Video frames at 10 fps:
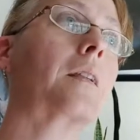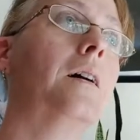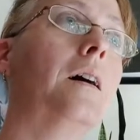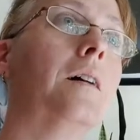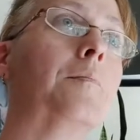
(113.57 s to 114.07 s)

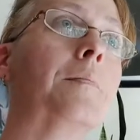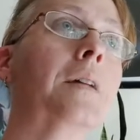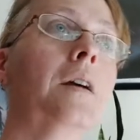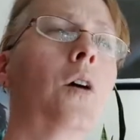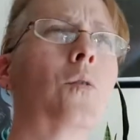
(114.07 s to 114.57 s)
um,
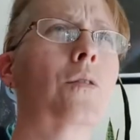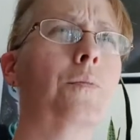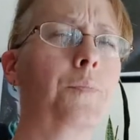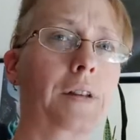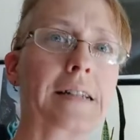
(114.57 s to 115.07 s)
or
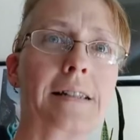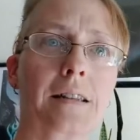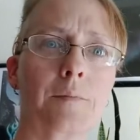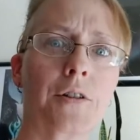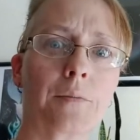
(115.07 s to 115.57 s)
placing
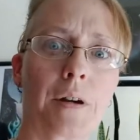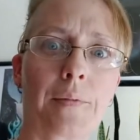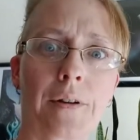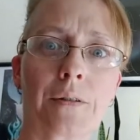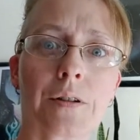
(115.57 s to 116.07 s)
them under my
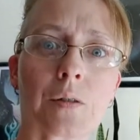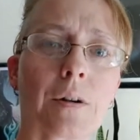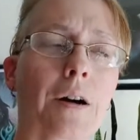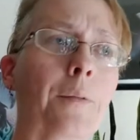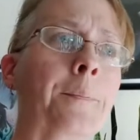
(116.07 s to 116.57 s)
pillow as
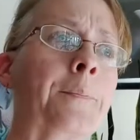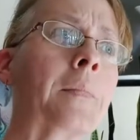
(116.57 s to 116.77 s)
well.